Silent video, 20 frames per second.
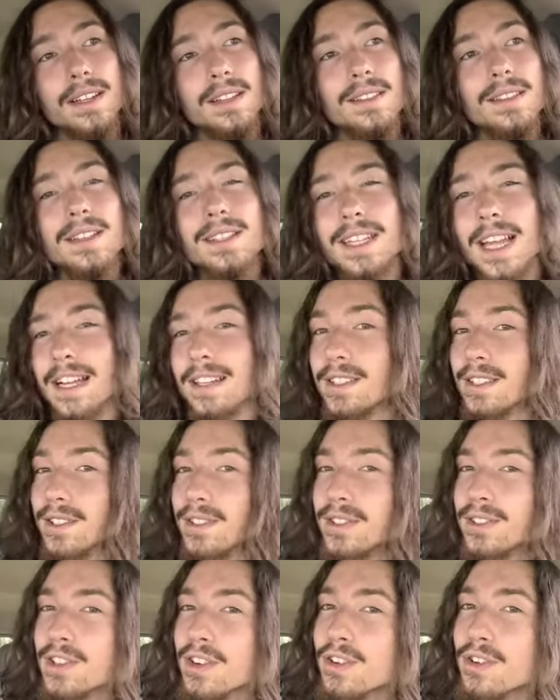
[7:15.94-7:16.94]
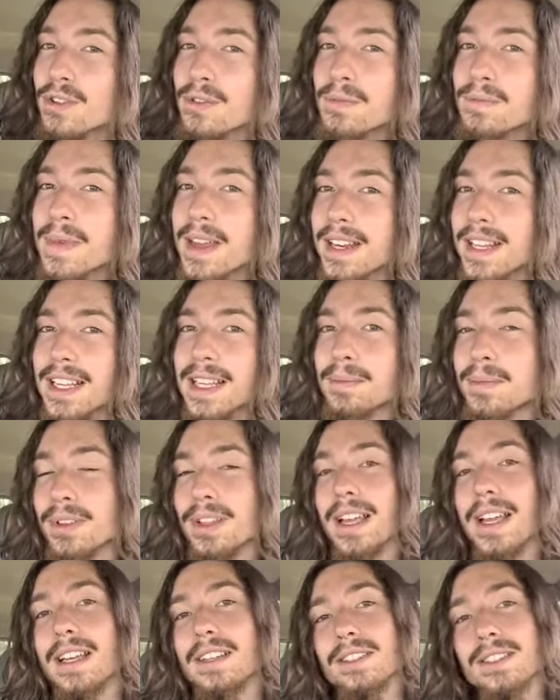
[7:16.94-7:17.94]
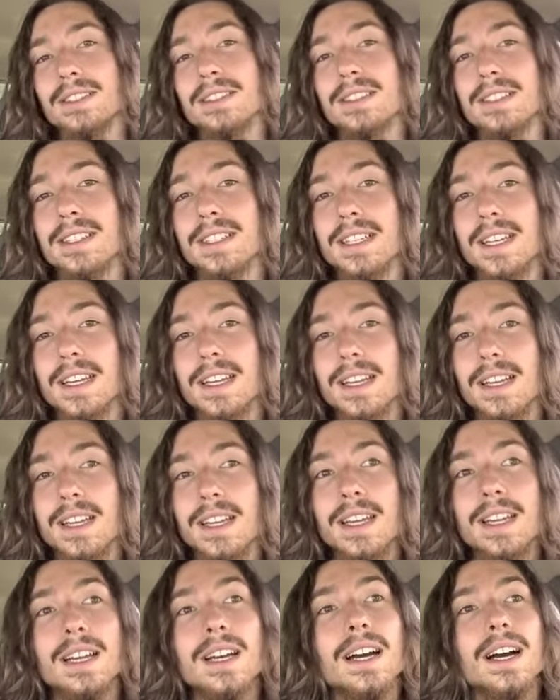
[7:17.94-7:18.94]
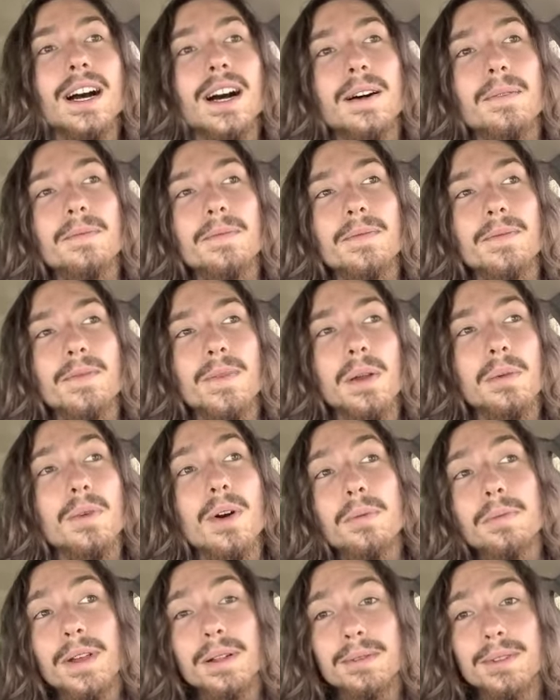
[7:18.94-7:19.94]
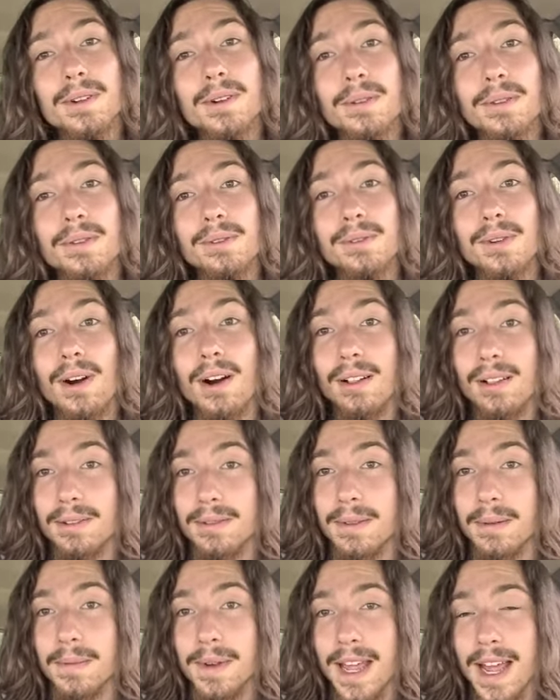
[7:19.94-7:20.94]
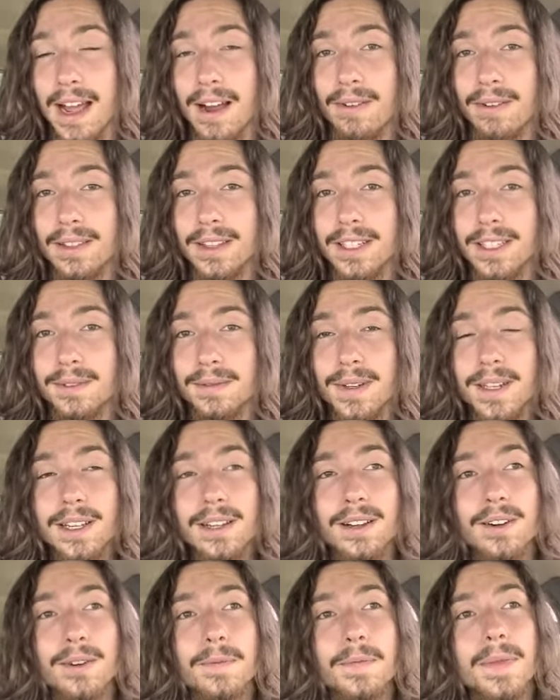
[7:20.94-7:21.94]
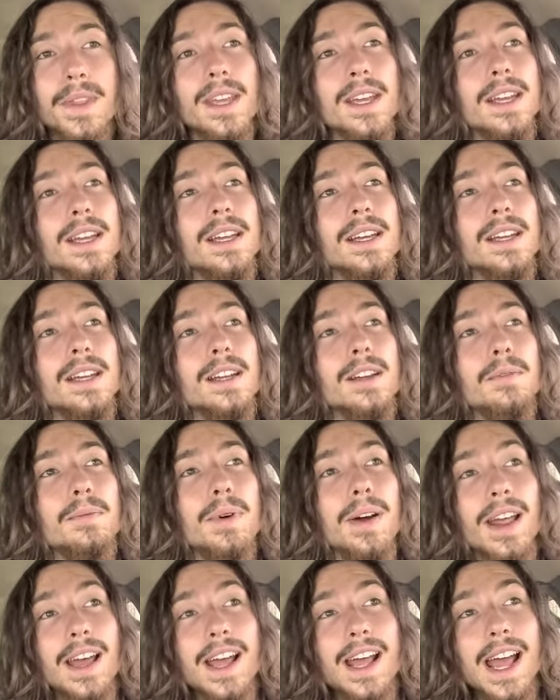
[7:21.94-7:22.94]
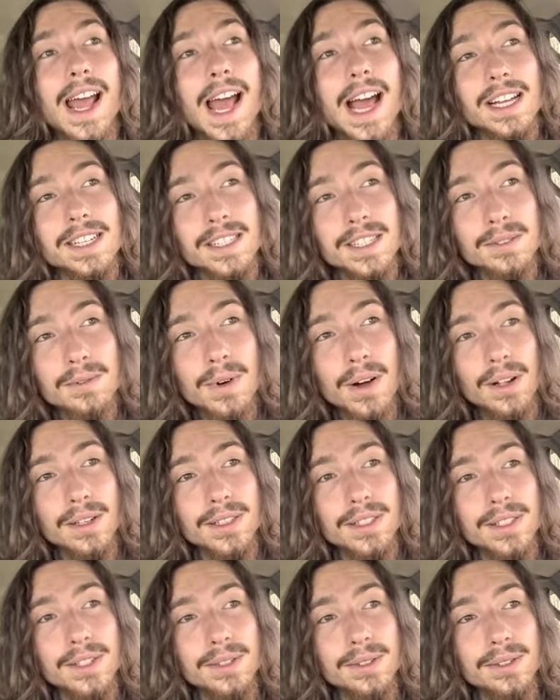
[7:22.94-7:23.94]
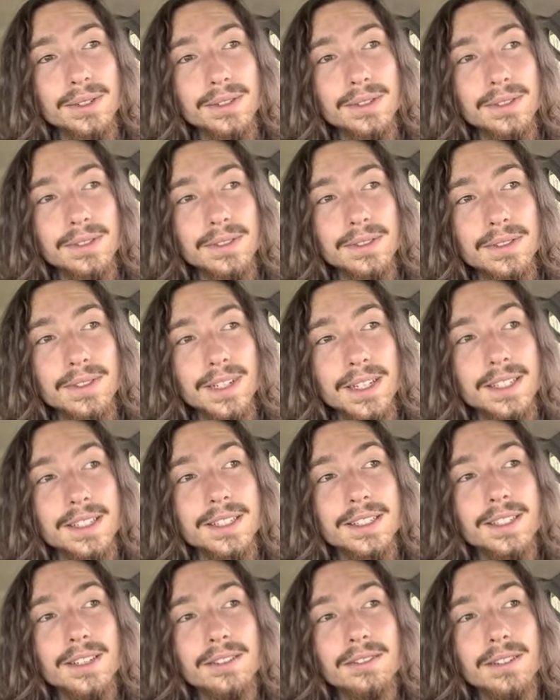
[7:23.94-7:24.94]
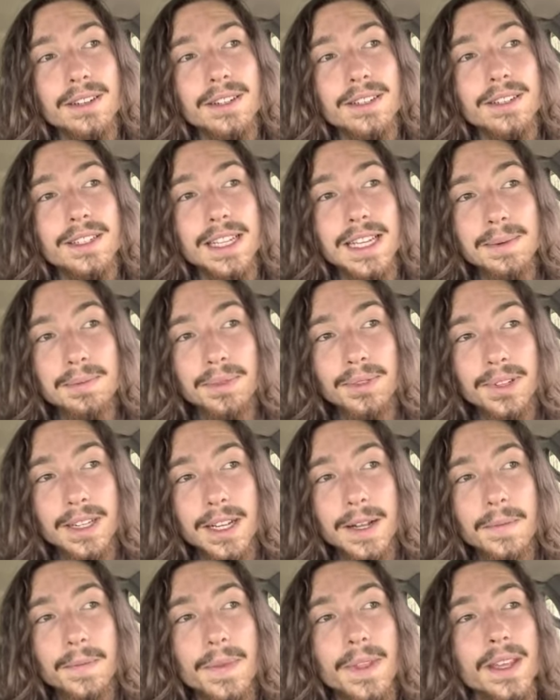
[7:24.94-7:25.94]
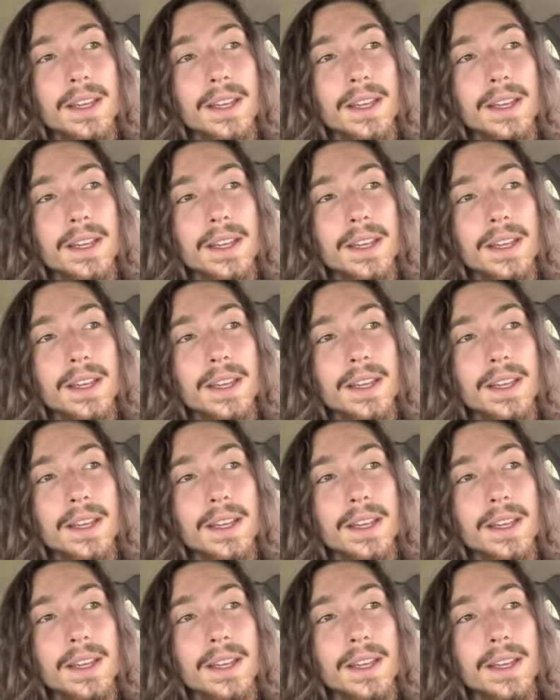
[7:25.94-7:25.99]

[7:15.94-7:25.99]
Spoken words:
This has so many implications. We won't be able to go through all of them now in this video, but I ask you all to consider it deeply.